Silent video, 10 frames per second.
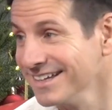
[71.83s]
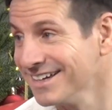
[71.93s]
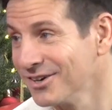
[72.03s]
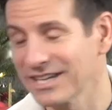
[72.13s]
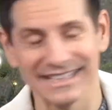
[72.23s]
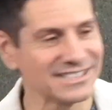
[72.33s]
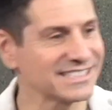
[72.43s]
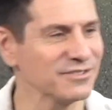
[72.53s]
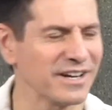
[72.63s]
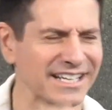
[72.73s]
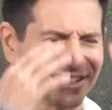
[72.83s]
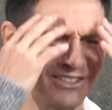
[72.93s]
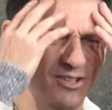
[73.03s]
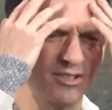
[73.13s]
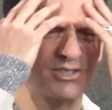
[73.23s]
Nobody. Okay, let's see anything. if I got
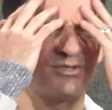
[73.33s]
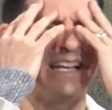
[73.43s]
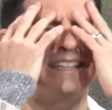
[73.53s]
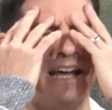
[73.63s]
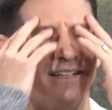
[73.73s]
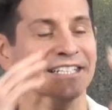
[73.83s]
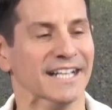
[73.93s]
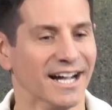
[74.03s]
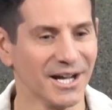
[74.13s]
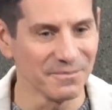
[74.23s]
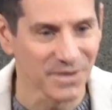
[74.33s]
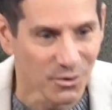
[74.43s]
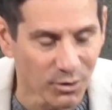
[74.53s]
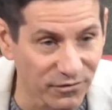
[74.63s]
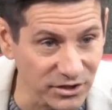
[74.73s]
this all straight then. Okay, what um, you
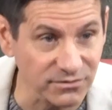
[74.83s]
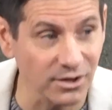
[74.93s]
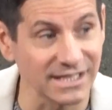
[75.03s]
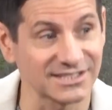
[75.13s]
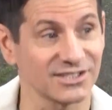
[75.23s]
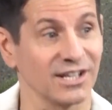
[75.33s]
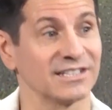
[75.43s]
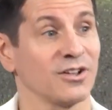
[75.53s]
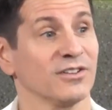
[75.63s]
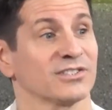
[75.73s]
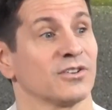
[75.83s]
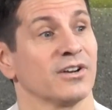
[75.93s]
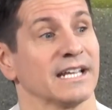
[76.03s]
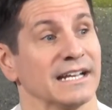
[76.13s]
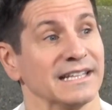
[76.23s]
got? Well, first of all, it's it's all
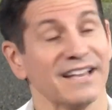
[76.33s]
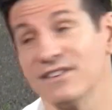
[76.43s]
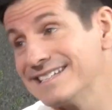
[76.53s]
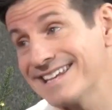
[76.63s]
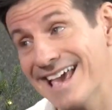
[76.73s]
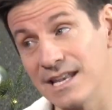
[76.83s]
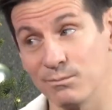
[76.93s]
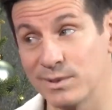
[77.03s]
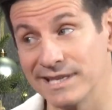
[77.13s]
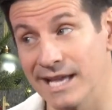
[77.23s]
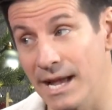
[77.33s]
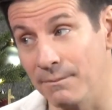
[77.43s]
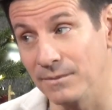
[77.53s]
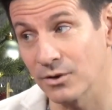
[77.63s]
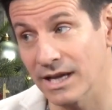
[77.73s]
starting at 11:10
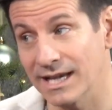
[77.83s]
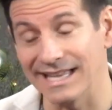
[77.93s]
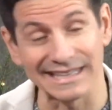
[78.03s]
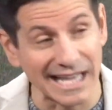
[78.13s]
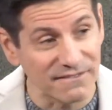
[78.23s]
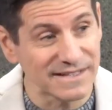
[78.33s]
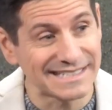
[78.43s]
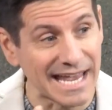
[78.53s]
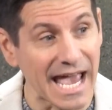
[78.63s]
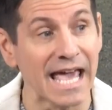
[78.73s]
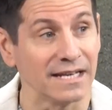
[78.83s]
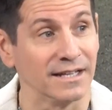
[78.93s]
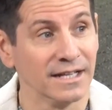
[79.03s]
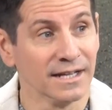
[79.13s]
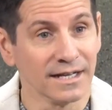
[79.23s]
p.m. Mm -hmm. Okay, 11:10. Uh,
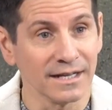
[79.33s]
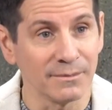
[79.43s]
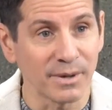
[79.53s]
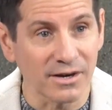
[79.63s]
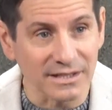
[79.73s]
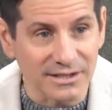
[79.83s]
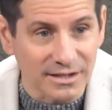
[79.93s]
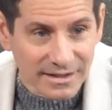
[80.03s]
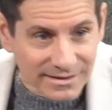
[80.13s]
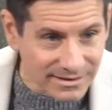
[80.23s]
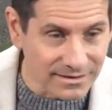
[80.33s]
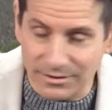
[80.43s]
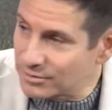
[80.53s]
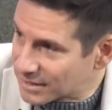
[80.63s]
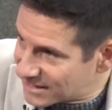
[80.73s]
apparently,
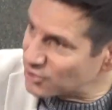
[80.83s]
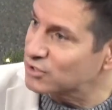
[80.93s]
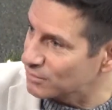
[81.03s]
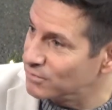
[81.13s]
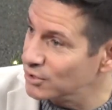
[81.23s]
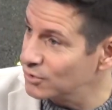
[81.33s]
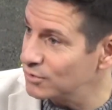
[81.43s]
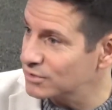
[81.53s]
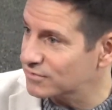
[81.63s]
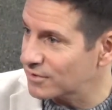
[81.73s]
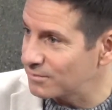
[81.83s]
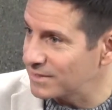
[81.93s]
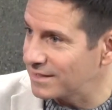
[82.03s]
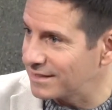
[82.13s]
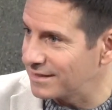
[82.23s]
you're going to do some news from
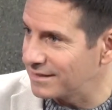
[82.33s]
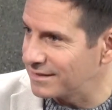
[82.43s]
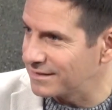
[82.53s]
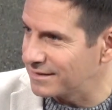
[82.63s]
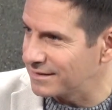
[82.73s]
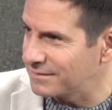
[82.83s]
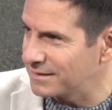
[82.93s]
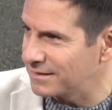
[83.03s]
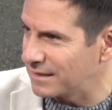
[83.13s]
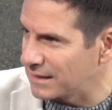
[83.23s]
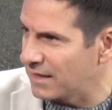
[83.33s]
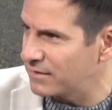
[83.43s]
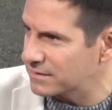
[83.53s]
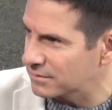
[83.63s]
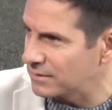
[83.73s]
uh, uh, uh
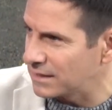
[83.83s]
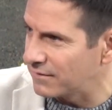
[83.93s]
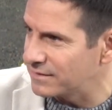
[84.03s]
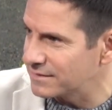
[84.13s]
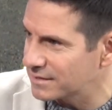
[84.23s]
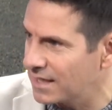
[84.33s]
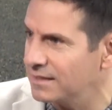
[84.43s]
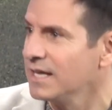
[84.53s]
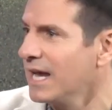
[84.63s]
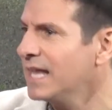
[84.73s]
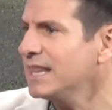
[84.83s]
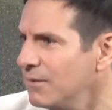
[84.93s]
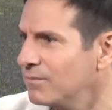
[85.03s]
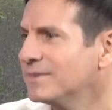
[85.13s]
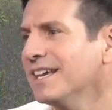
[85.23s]
11 to 11. That's what we do here. And so
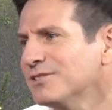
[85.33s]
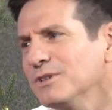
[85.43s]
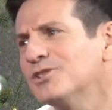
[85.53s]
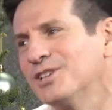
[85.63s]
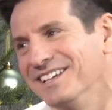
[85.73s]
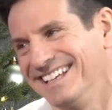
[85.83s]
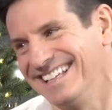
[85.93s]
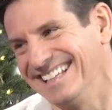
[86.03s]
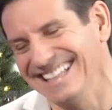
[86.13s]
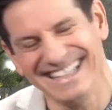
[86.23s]
we figured we give a little.